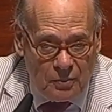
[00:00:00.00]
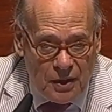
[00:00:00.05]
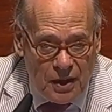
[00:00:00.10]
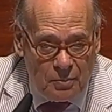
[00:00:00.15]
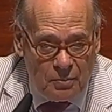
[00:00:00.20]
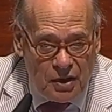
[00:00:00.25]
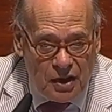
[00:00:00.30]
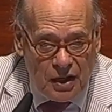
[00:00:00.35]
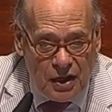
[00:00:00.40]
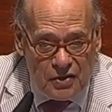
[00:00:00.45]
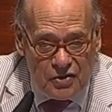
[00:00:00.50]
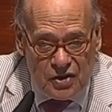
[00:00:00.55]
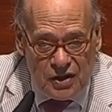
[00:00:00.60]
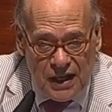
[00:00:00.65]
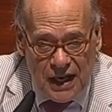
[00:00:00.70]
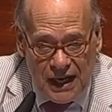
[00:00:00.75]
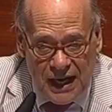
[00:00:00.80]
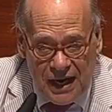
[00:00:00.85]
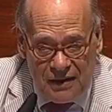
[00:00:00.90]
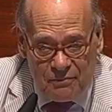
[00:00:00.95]
And because of
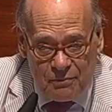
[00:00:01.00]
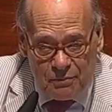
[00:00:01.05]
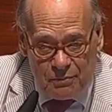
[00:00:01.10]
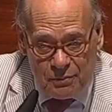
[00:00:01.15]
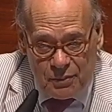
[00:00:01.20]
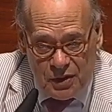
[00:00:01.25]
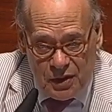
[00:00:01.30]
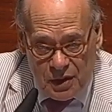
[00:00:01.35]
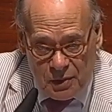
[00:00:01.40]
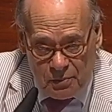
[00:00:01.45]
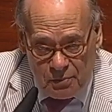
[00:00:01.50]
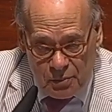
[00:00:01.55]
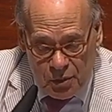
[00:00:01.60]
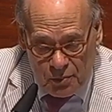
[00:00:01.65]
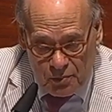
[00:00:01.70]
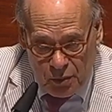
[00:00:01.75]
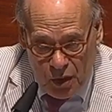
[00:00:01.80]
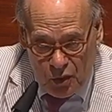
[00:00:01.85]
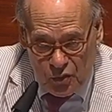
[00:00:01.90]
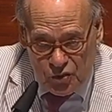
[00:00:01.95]
that, I'm going to
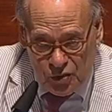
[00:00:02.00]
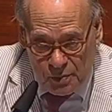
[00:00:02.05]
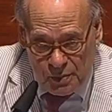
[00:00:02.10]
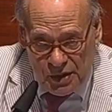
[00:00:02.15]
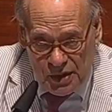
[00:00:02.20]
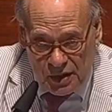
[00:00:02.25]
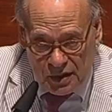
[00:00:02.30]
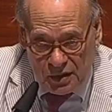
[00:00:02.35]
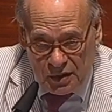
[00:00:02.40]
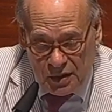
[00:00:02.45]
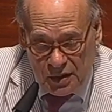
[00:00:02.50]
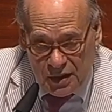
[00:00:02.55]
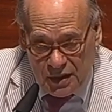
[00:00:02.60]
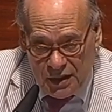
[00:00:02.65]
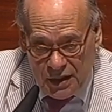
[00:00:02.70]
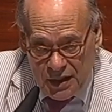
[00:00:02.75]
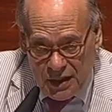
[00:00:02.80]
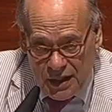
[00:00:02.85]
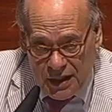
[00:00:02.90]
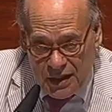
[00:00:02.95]
propose a bill
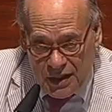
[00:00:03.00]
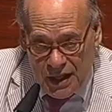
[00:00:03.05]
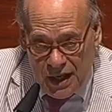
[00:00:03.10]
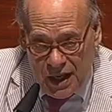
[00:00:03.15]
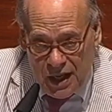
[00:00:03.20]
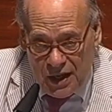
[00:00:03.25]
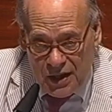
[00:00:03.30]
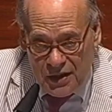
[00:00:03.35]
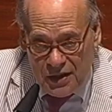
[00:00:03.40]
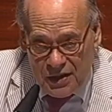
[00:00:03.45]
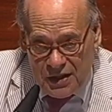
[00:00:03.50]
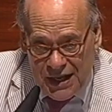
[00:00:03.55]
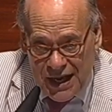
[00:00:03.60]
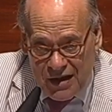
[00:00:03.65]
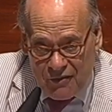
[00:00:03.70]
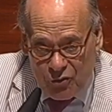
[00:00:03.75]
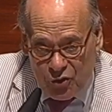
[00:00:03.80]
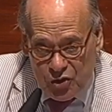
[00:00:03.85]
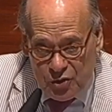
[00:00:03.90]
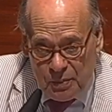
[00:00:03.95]
to
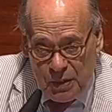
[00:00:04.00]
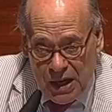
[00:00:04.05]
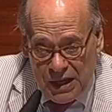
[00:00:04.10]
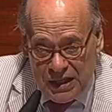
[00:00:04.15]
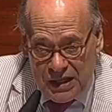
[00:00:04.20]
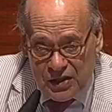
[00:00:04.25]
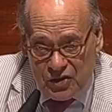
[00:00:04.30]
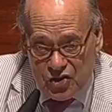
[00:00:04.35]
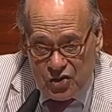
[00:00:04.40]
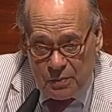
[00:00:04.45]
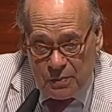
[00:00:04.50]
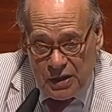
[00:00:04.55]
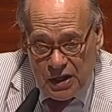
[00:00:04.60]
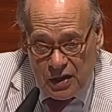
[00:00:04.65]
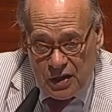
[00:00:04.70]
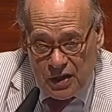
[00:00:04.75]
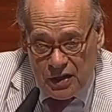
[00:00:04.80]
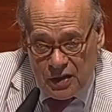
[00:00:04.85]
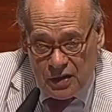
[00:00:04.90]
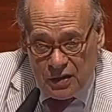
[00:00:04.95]
have respondeat
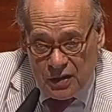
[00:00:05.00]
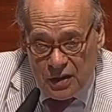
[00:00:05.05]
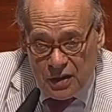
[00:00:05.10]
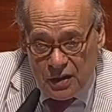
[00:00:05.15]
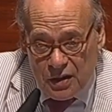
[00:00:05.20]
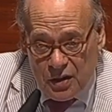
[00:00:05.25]
superior